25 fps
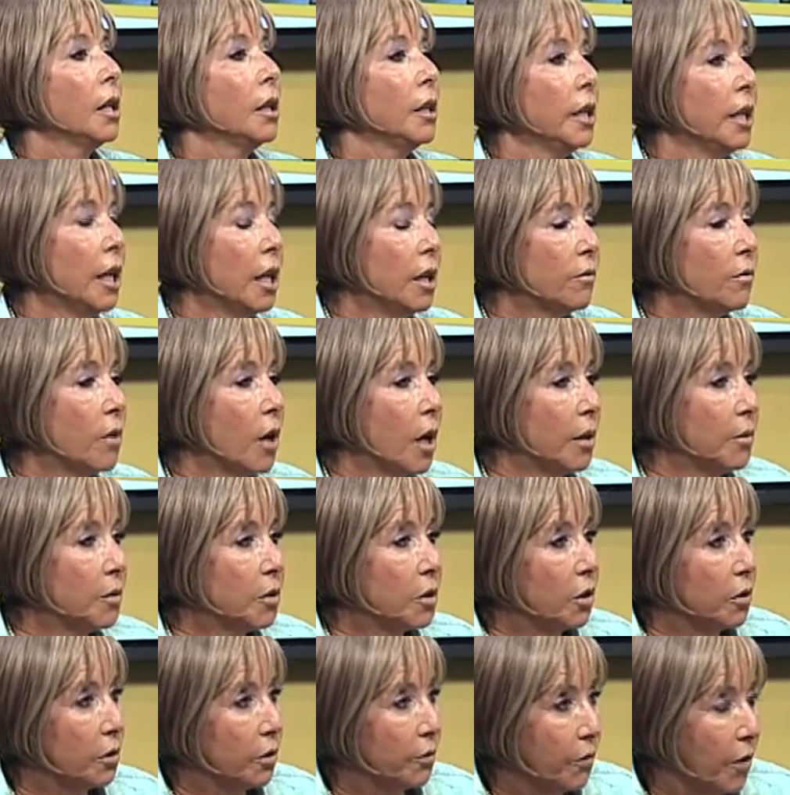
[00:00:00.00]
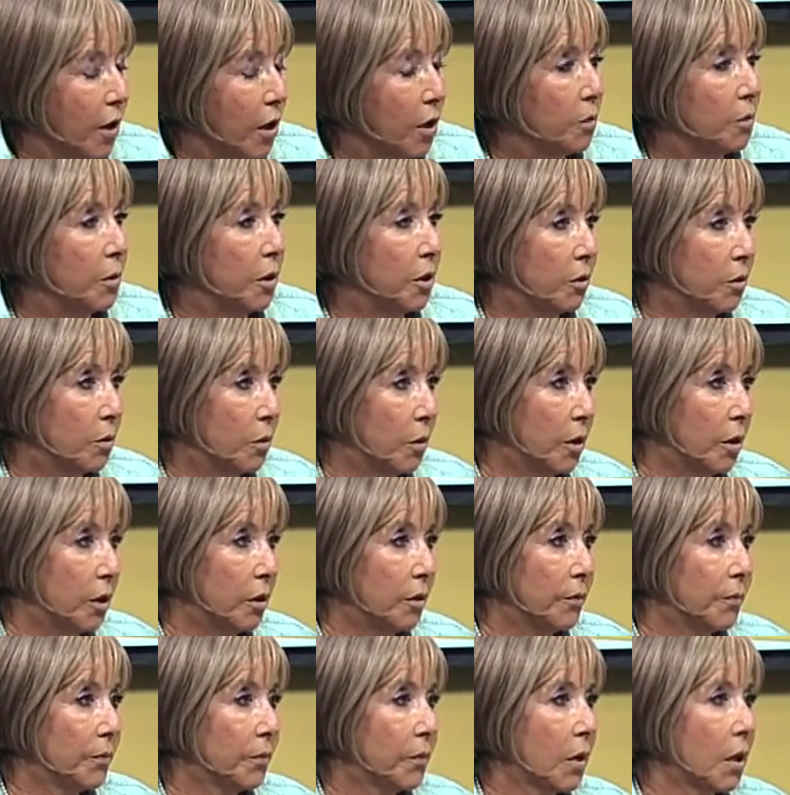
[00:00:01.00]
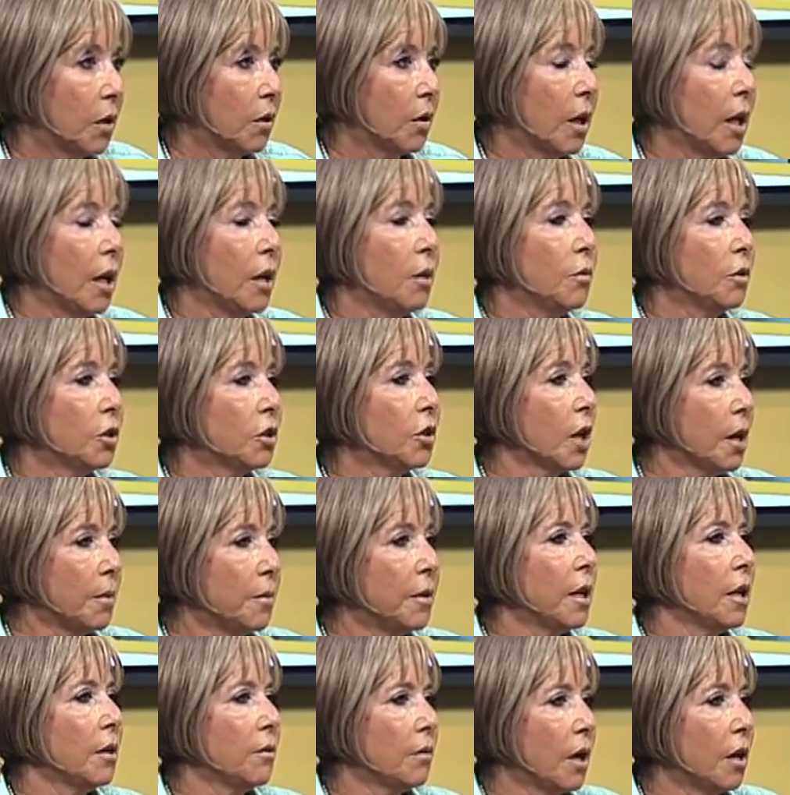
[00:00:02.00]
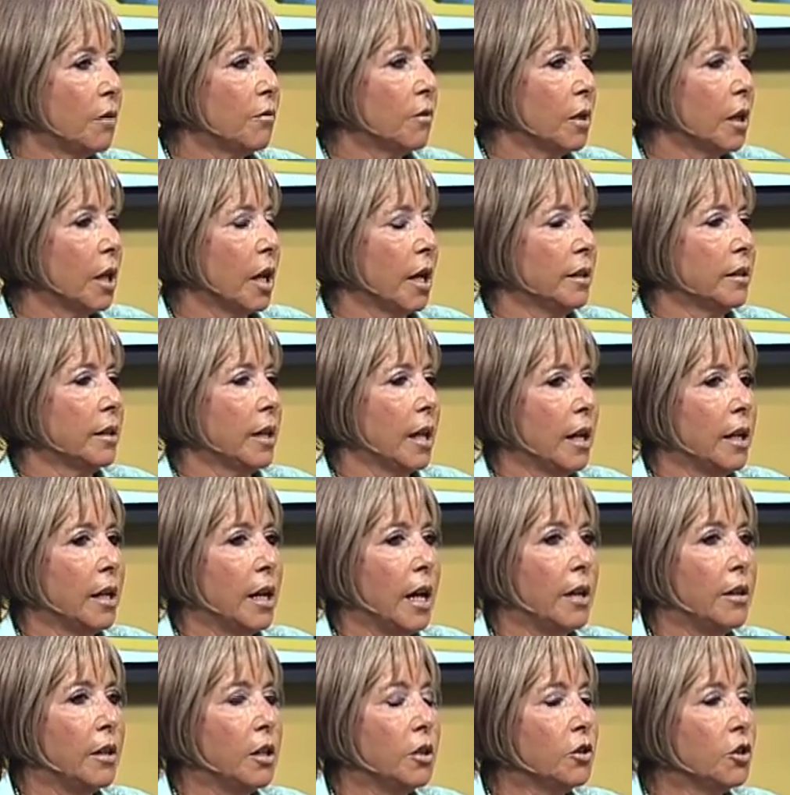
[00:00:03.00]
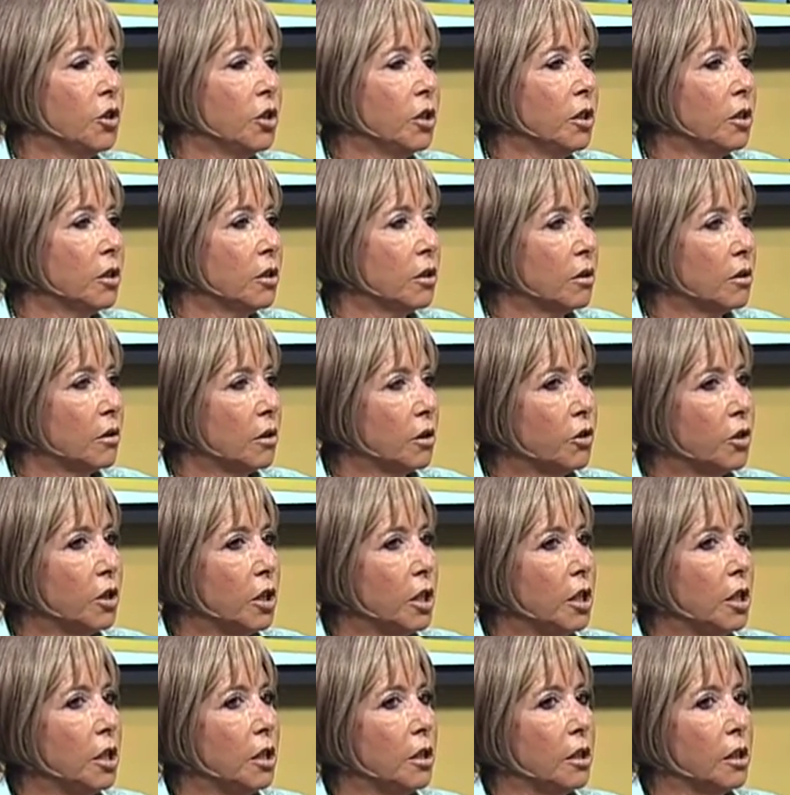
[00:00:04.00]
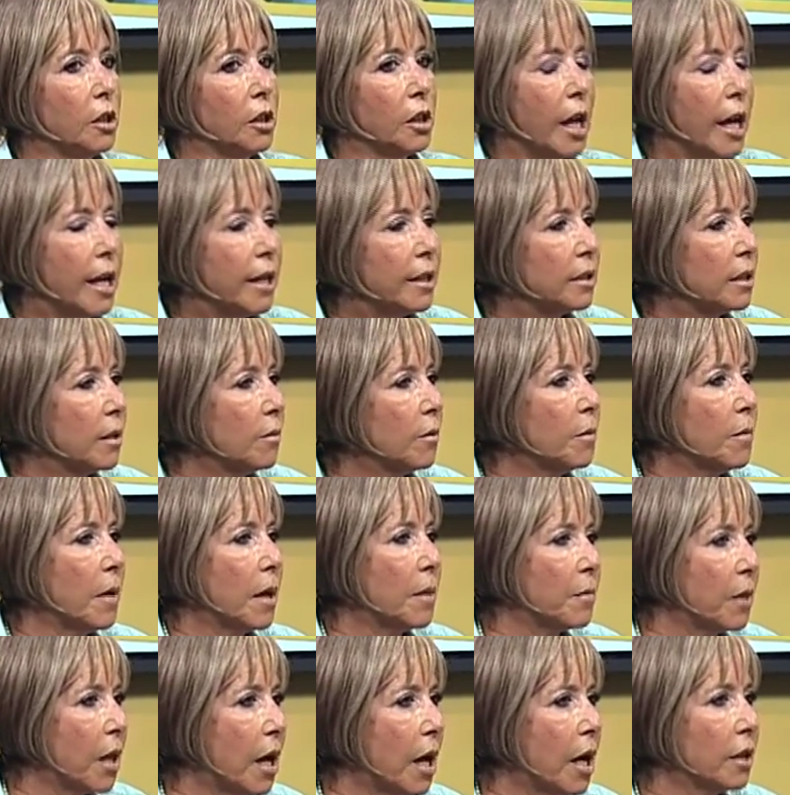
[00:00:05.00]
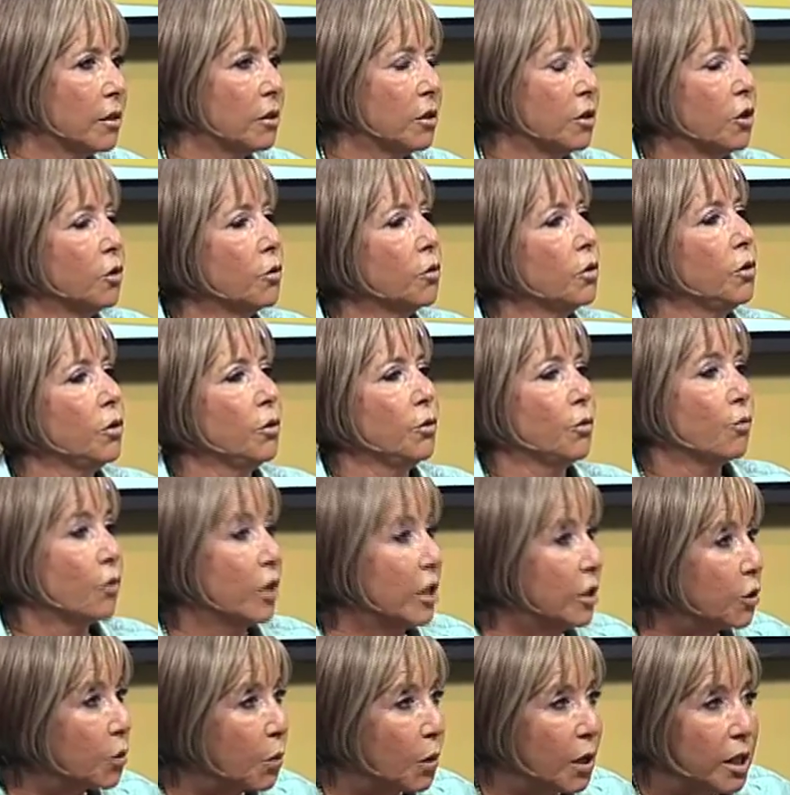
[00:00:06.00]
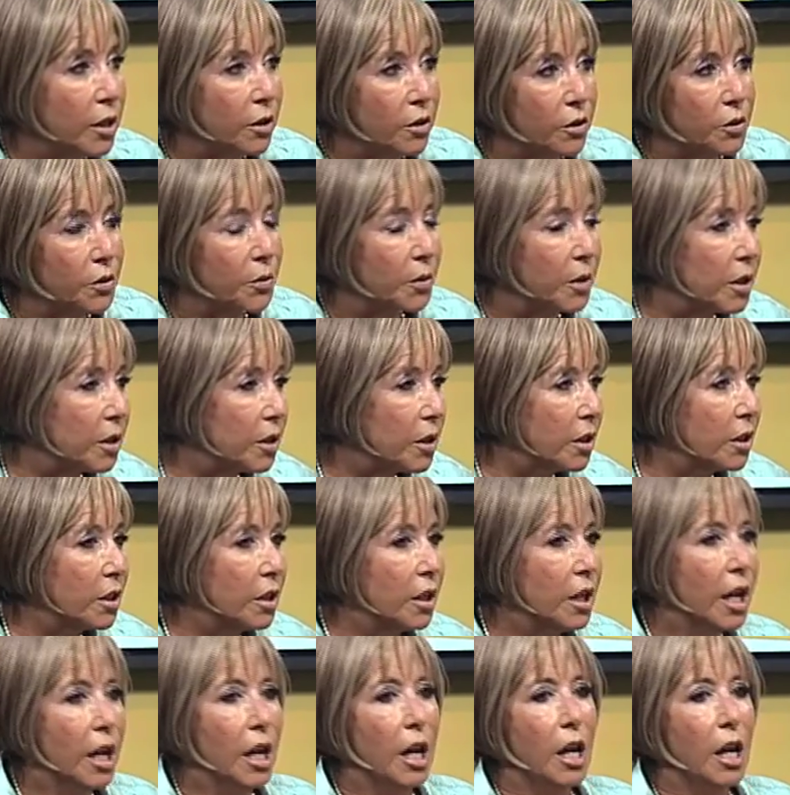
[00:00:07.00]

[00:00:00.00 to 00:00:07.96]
Leanne Rimes started to follow me on Twitter. Okay, which, I realized that. And then she liked some of my blogs, and you retweet on Twitter.